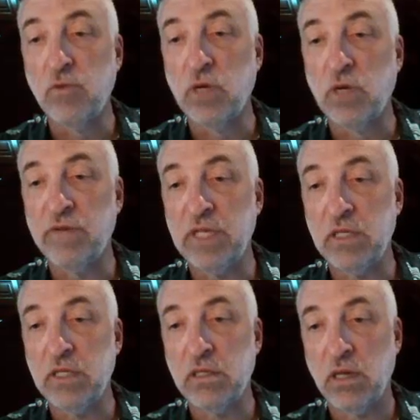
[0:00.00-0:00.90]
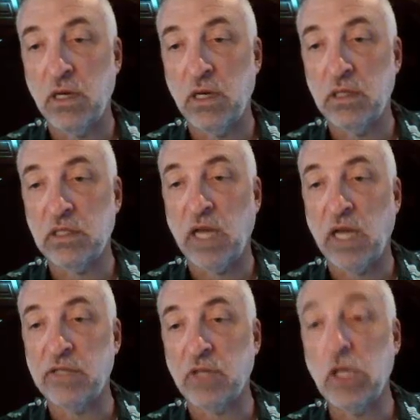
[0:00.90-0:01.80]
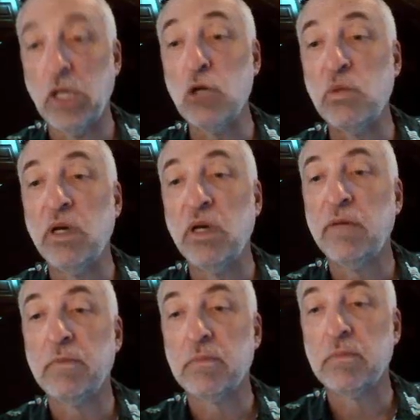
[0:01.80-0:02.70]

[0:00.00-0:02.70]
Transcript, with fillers: of one of these sides of the cube.